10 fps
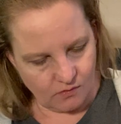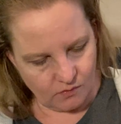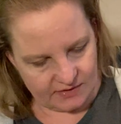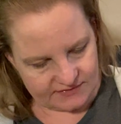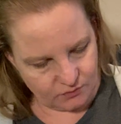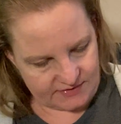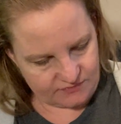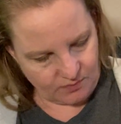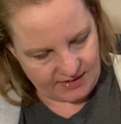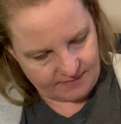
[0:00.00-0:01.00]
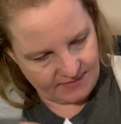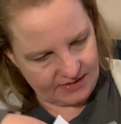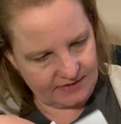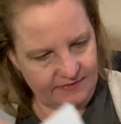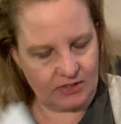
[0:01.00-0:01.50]
And it's always
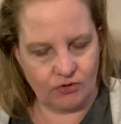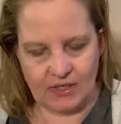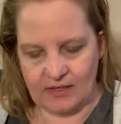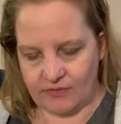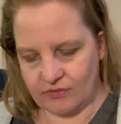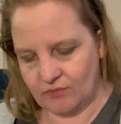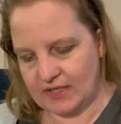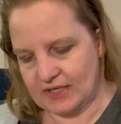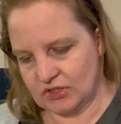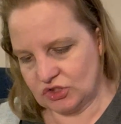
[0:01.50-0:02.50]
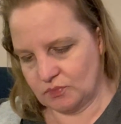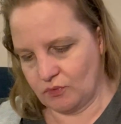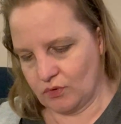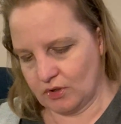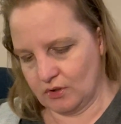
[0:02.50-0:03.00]
recommended that you get a 3-inch
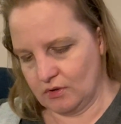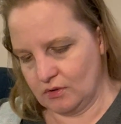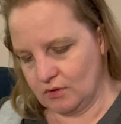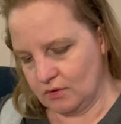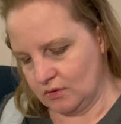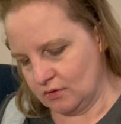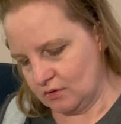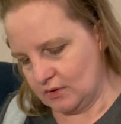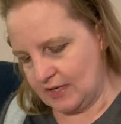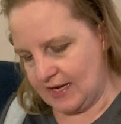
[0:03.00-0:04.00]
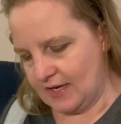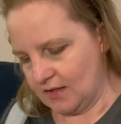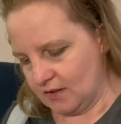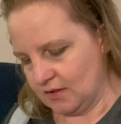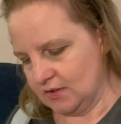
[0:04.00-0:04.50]
border,
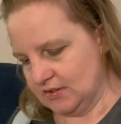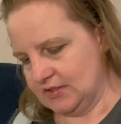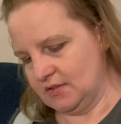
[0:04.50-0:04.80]
and